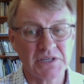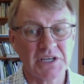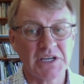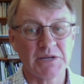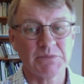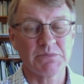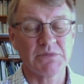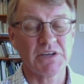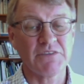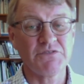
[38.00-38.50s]

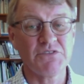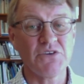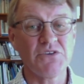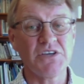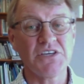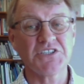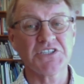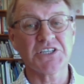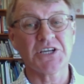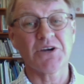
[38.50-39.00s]
um, a few
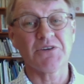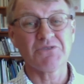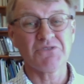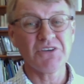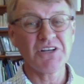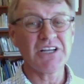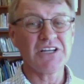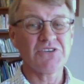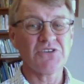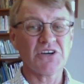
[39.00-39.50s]
years ago,
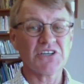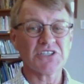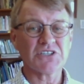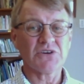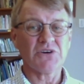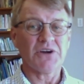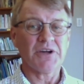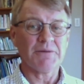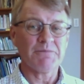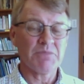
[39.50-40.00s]
really nice
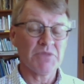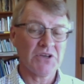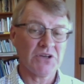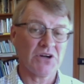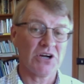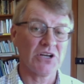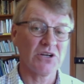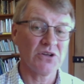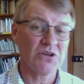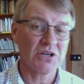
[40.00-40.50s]
guy.
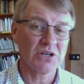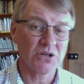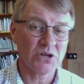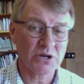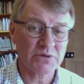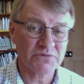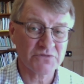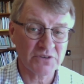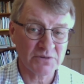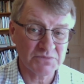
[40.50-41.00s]
I learned a
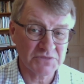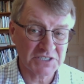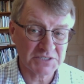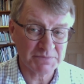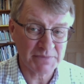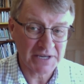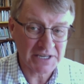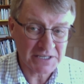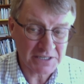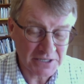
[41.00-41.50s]
lot from this
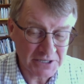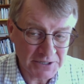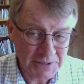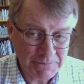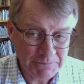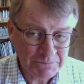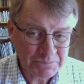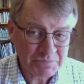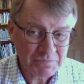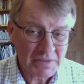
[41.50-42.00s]
man.
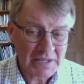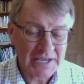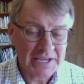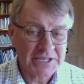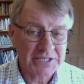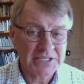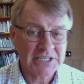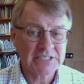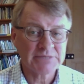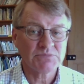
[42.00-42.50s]

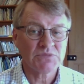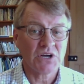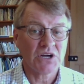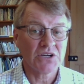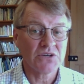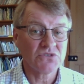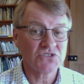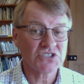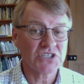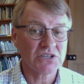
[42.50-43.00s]
And um, I
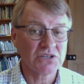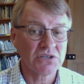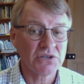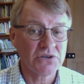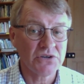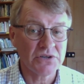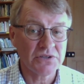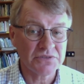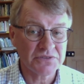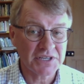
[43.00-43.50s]
also
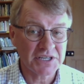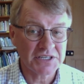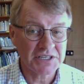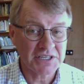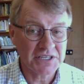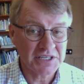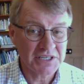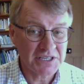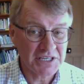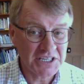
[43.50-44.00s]
learned that
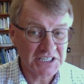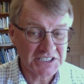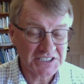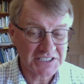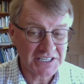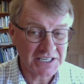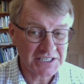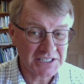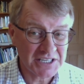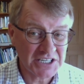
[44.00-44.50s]
he
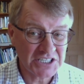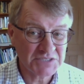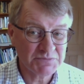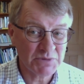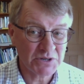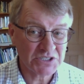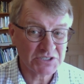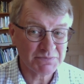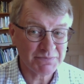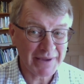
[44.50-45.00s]
said his
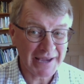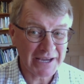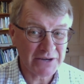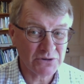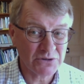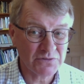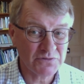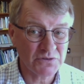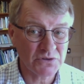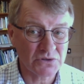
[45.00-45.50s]
most
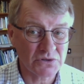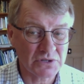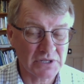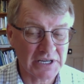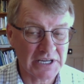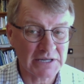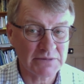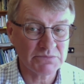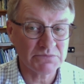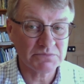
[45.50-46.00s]
powerful
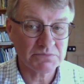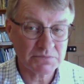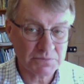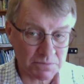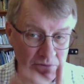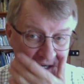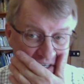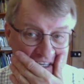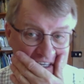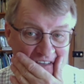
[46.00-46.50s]
um,
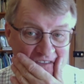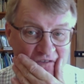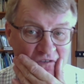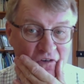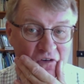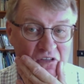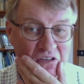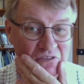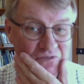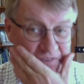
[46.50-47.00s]
product
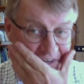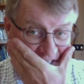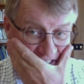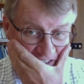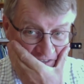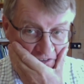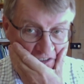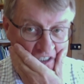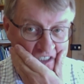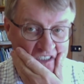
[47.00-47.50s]
for the face,
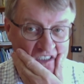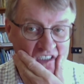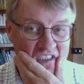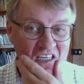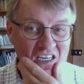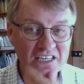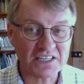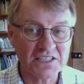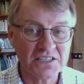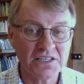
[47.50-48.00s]
for the
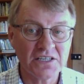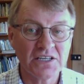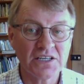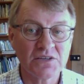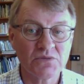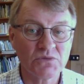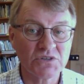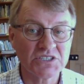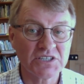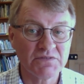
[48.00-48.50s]
skin,
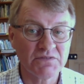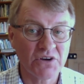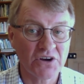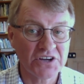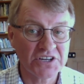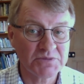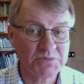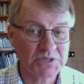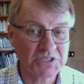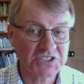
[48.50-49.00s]
was a
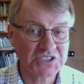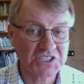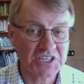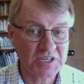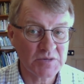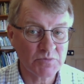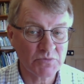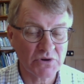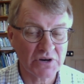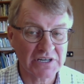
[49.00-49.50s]
vitamin
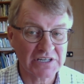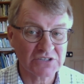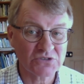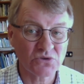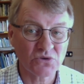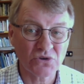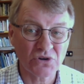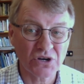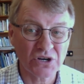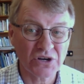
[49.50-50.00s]
C product
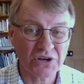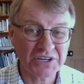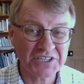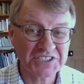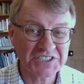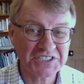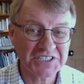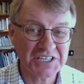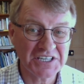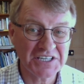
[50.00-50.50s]
called
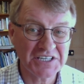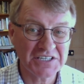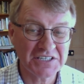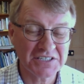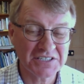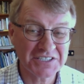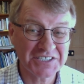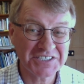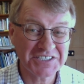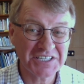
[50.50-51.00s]
Glycy
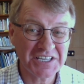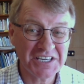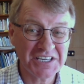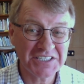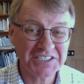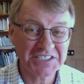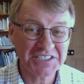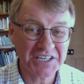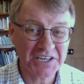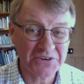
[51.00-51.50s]
C
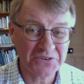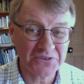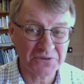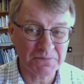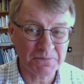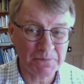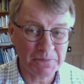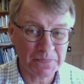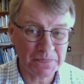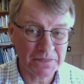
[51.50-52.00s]
Serum.